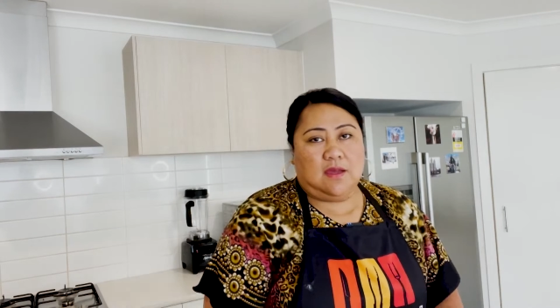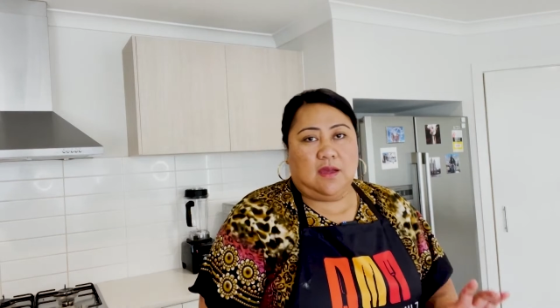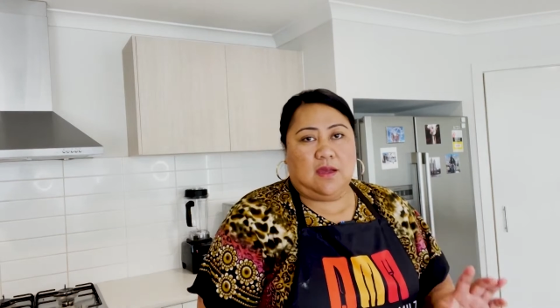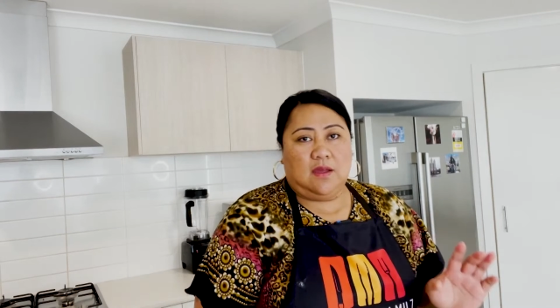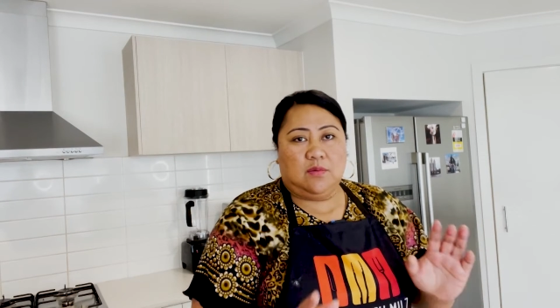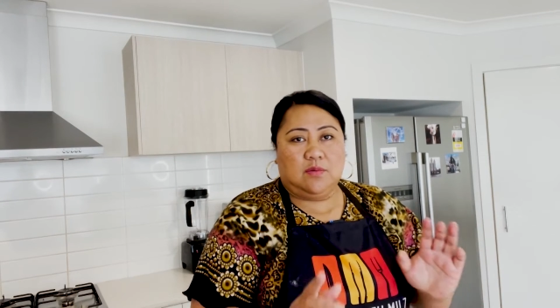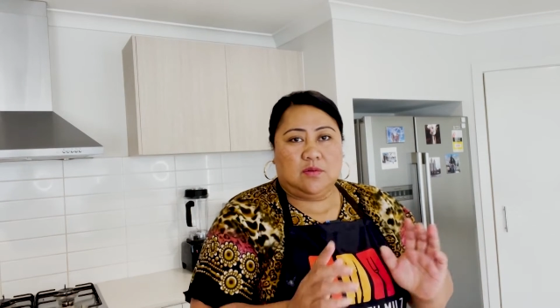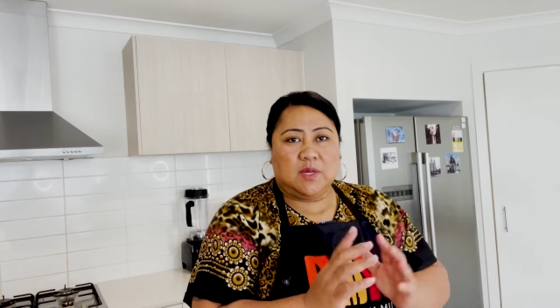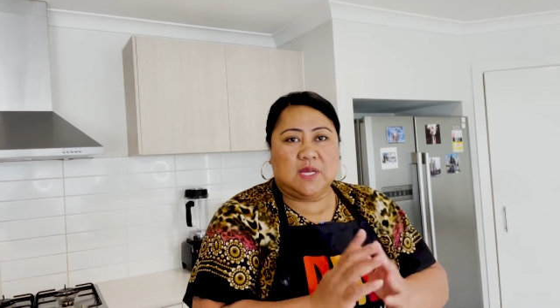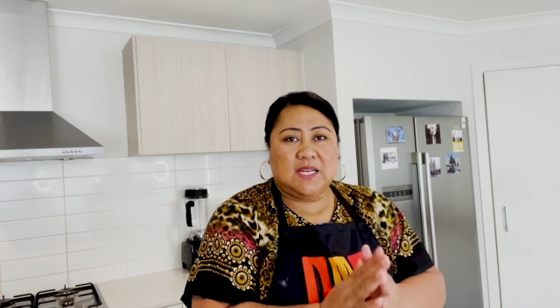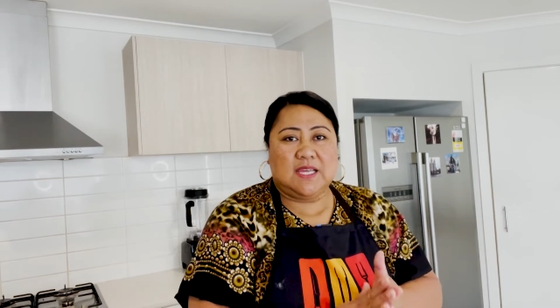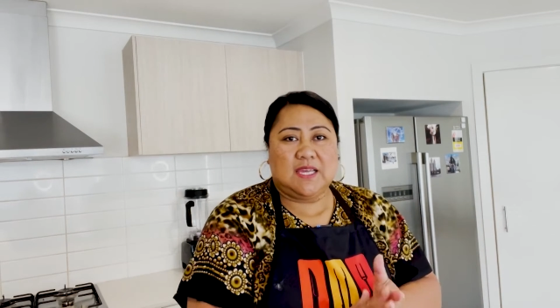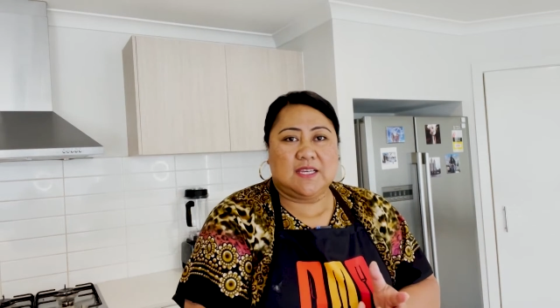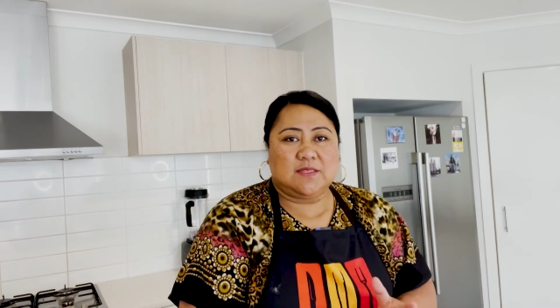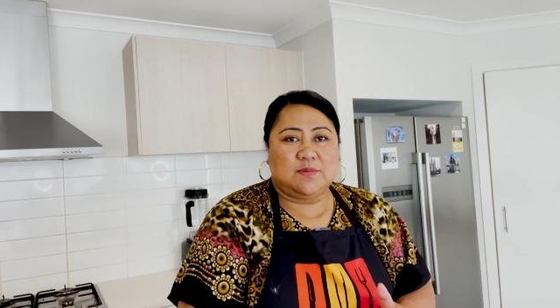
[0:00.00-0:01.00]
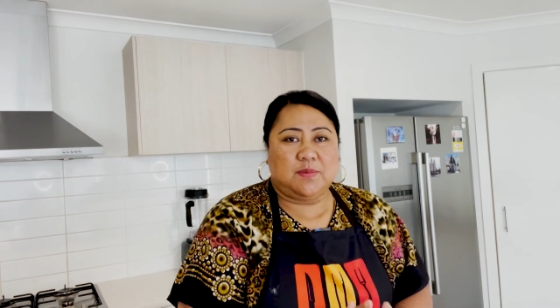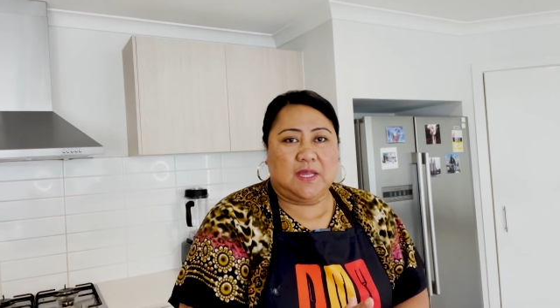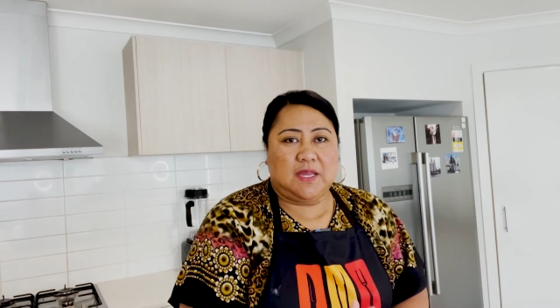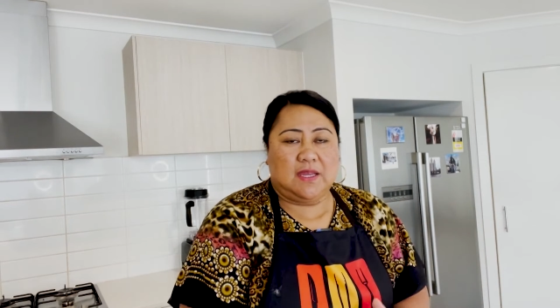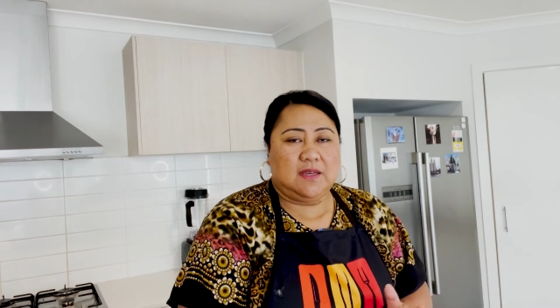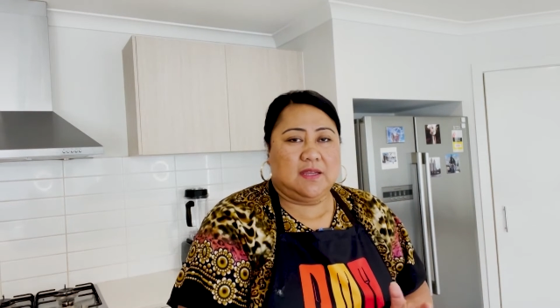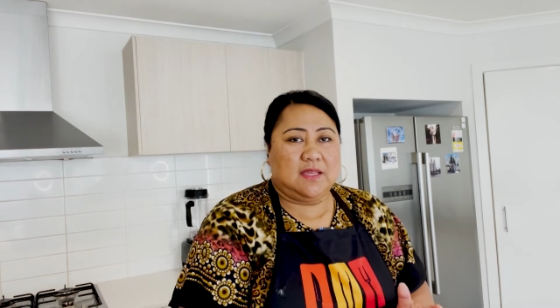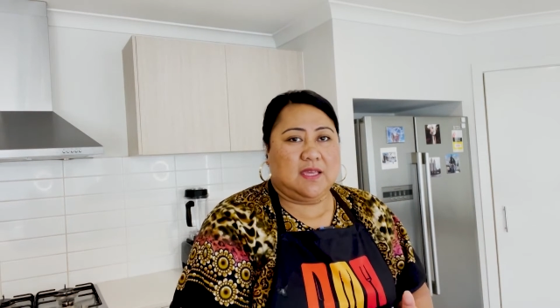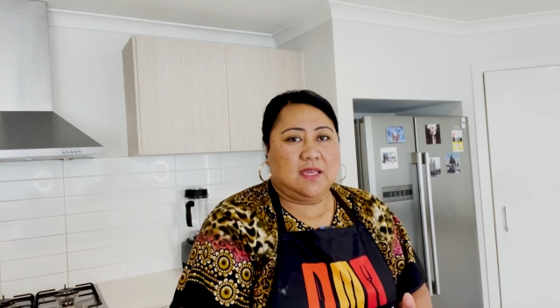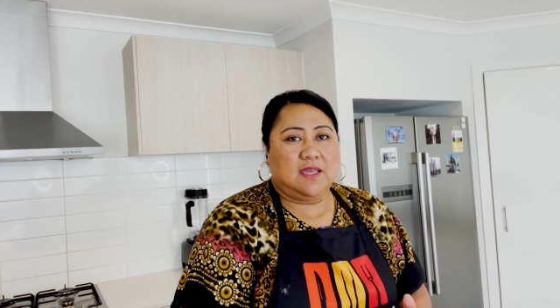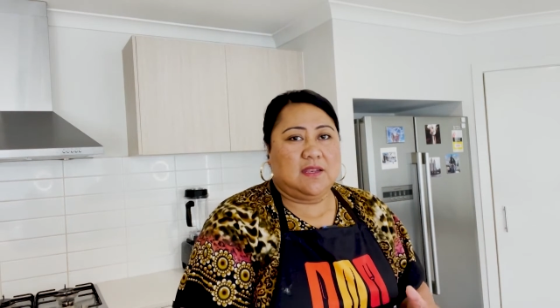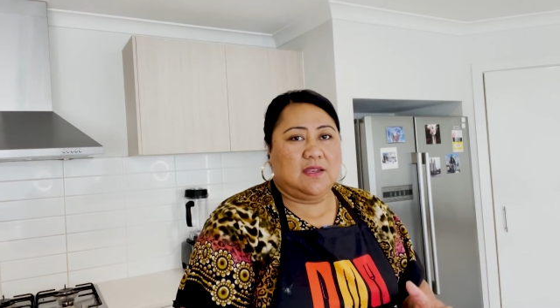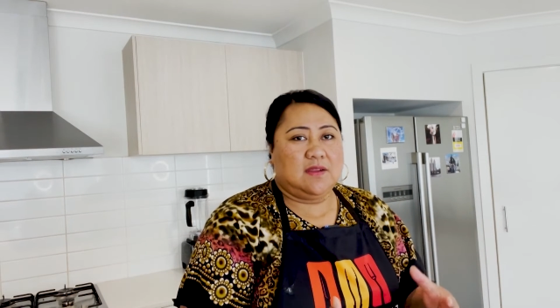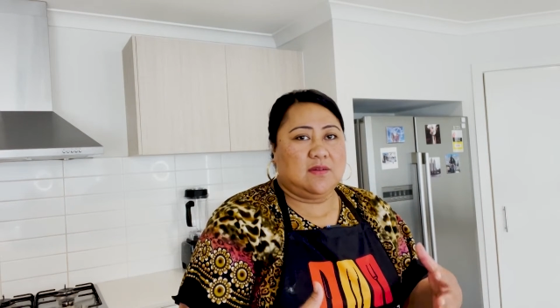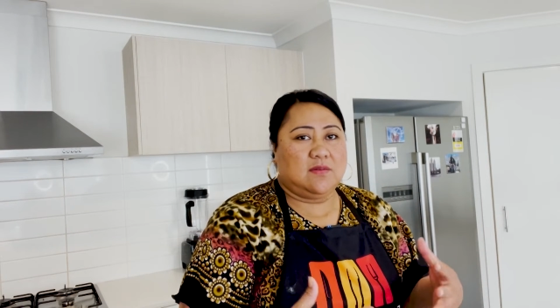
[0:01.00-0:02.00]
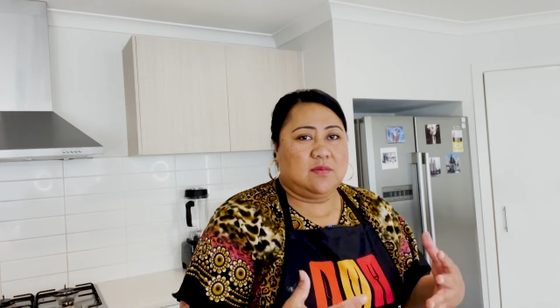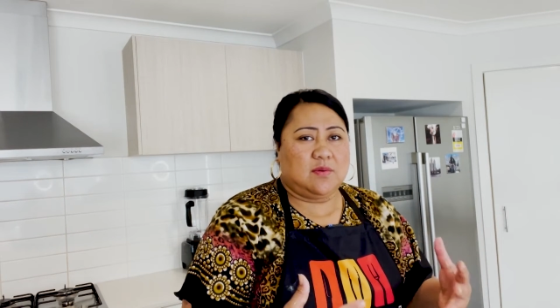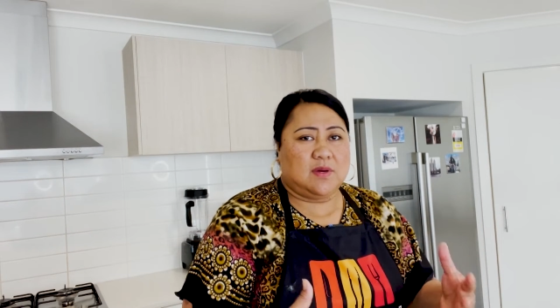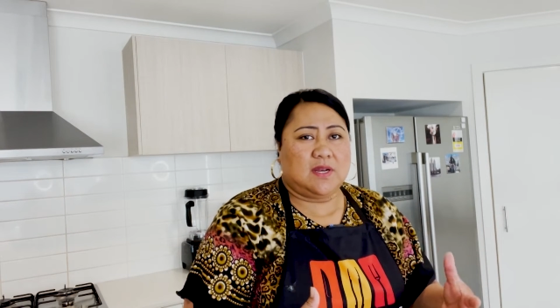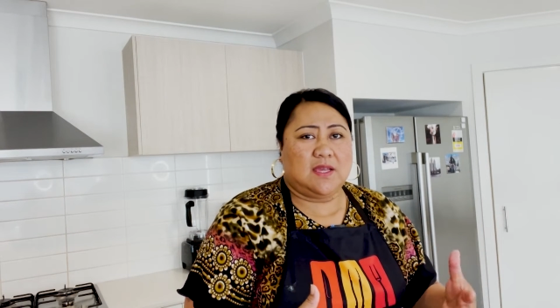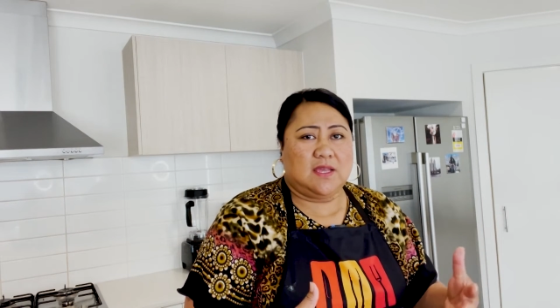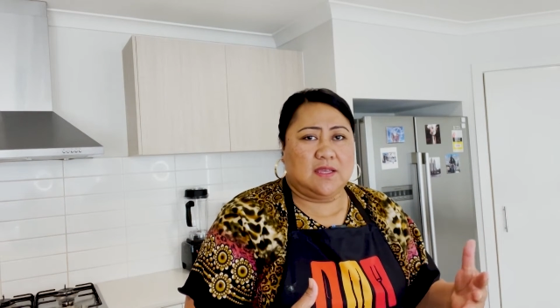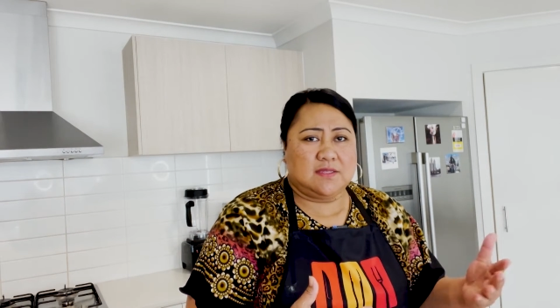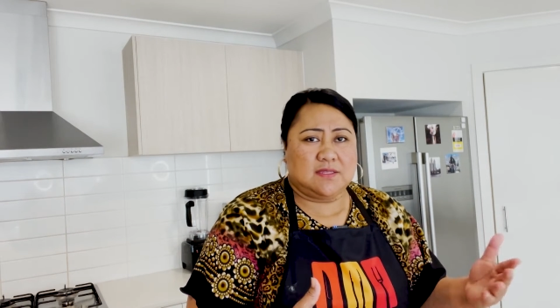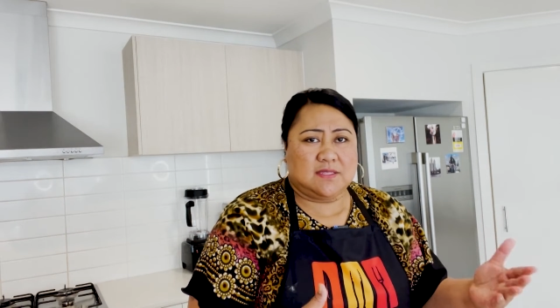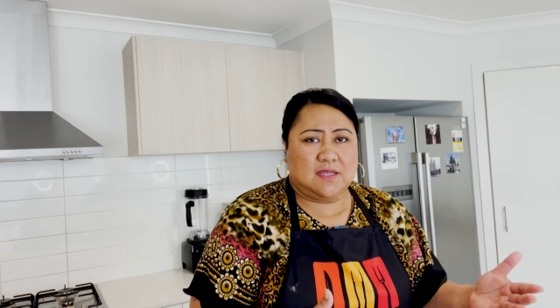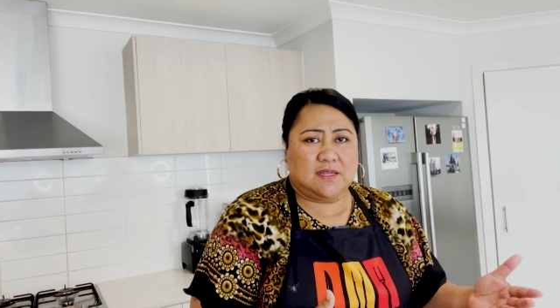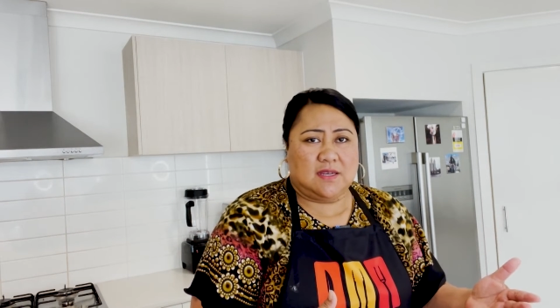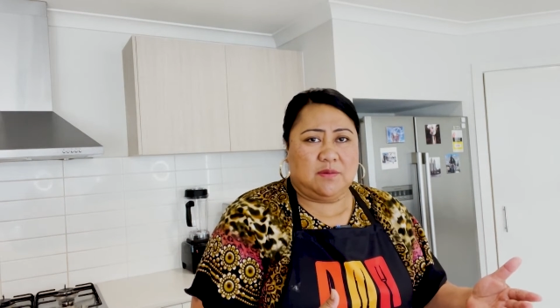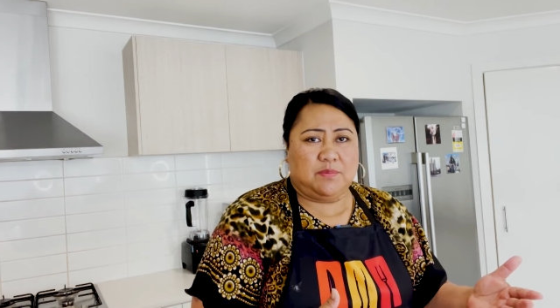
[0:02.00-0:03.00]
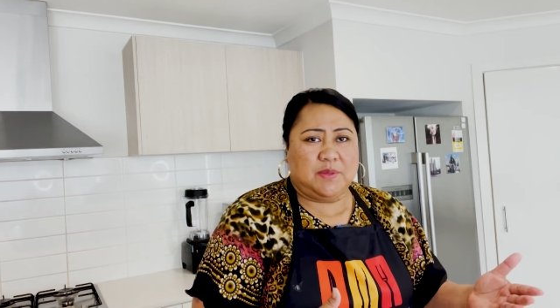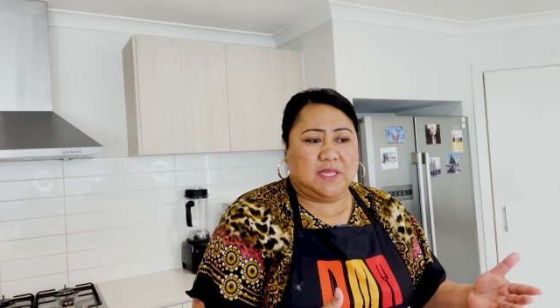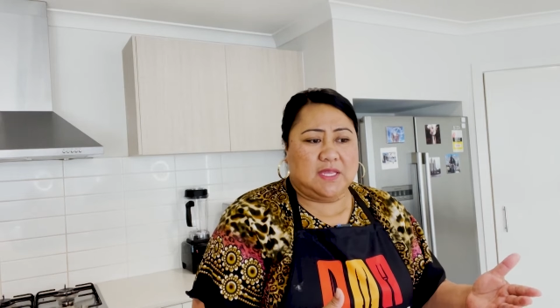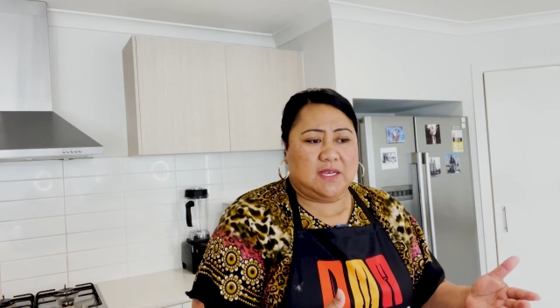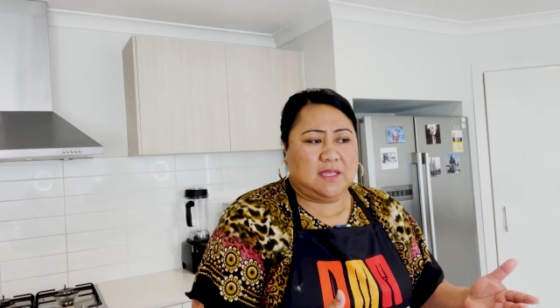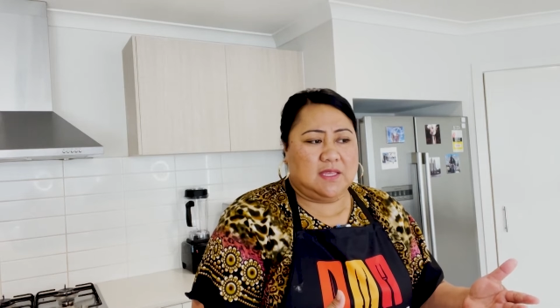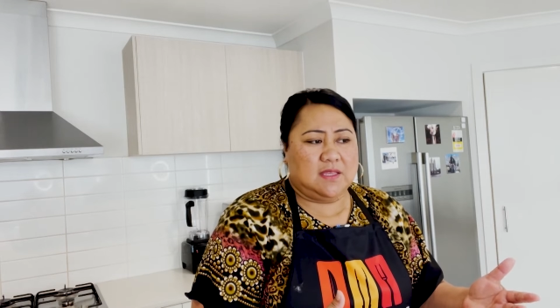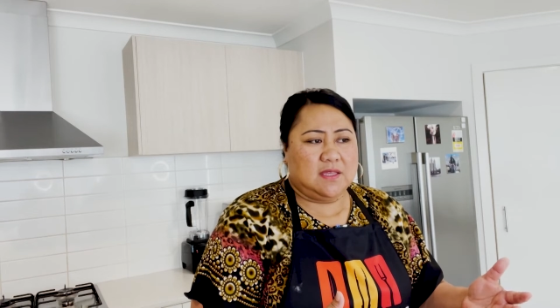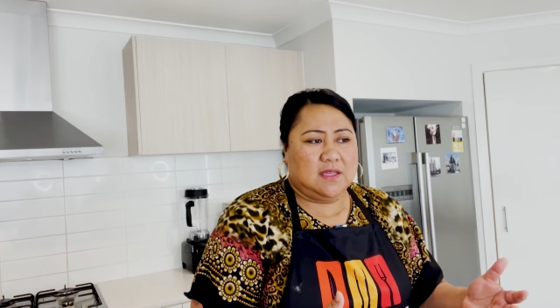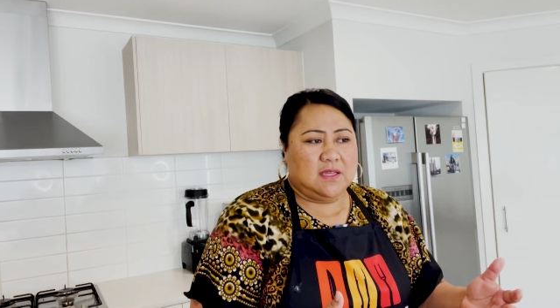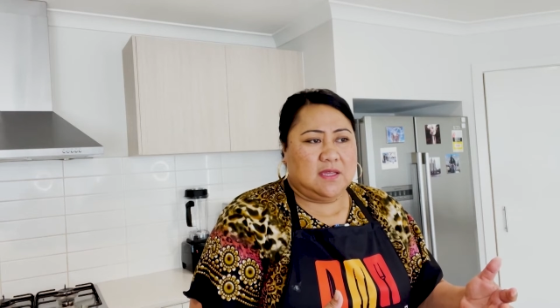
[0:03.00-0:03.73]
I will quickly explain again what I said in the beginning.